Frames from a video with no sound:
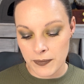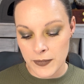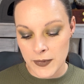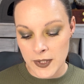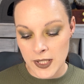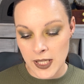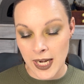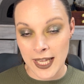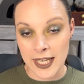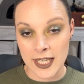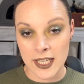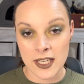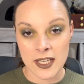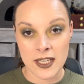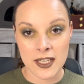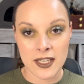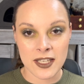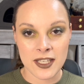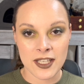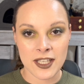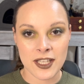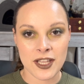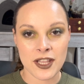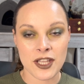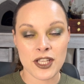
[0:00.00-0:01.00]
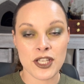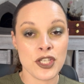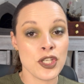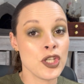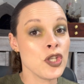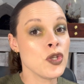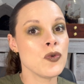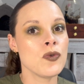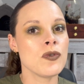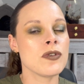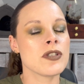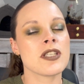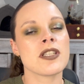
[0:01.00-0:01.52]
like the
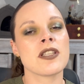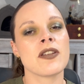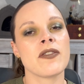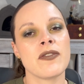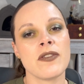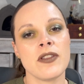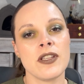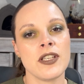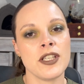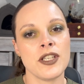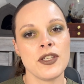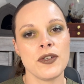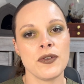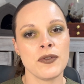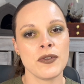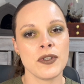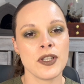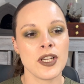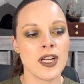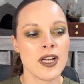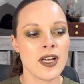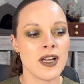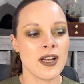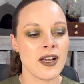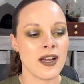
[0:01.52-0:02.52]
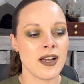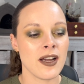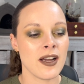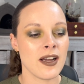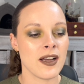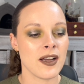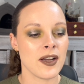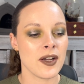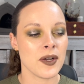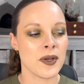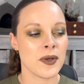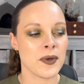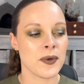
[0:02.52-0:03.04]
newest of the new.
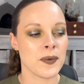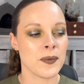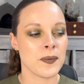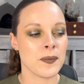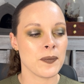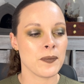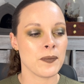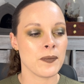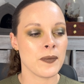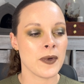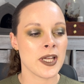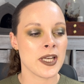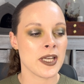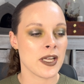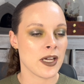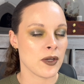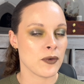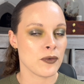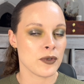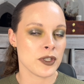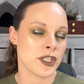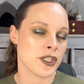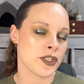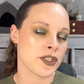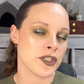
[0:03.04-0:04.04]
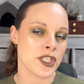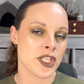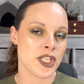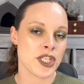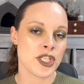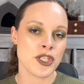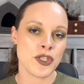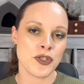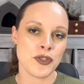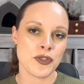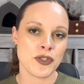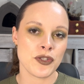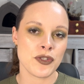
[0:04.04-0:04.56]
And I will
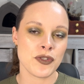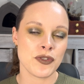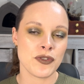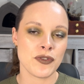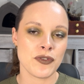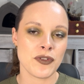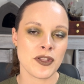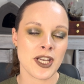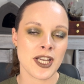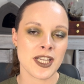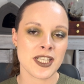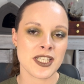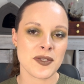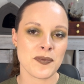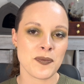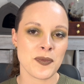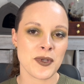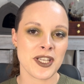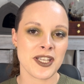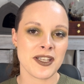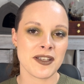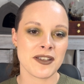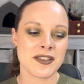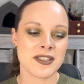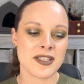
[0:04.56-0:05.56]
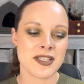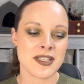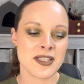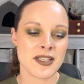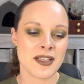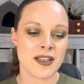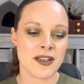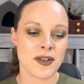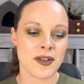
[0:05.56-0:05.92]
continue to do that because